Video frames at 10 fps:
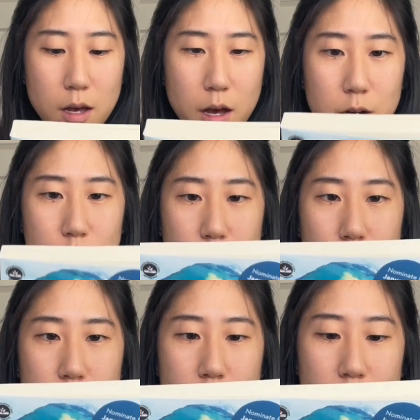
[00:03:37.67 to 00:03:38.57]
I don't know
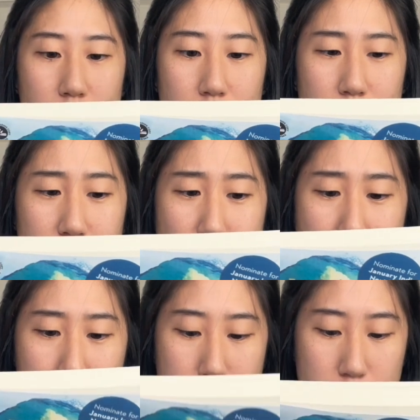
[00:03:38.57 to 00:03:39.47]
if I can
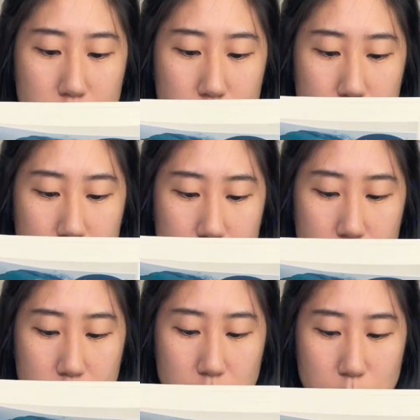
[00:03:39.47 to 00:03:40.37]
talk about it until
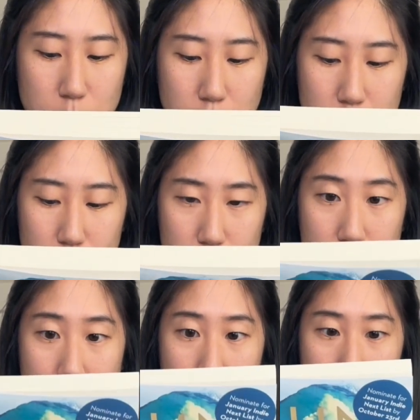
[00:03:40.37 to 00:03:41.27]
the book is
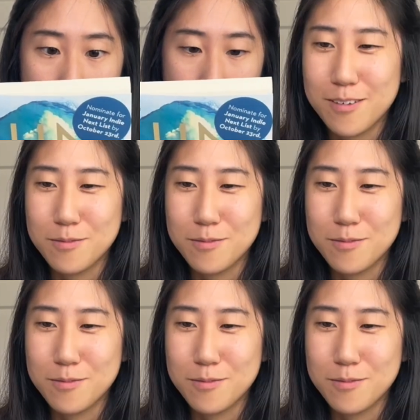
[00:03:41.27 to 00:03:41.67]
released.